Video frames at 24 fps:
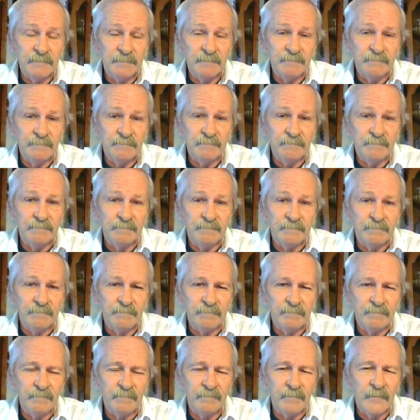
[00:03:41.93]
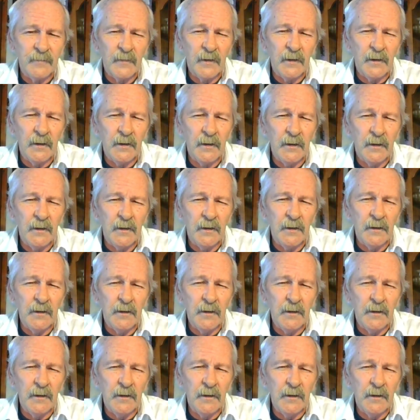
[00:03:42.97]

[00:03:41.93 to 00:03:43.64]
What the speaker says: Nobody speaks.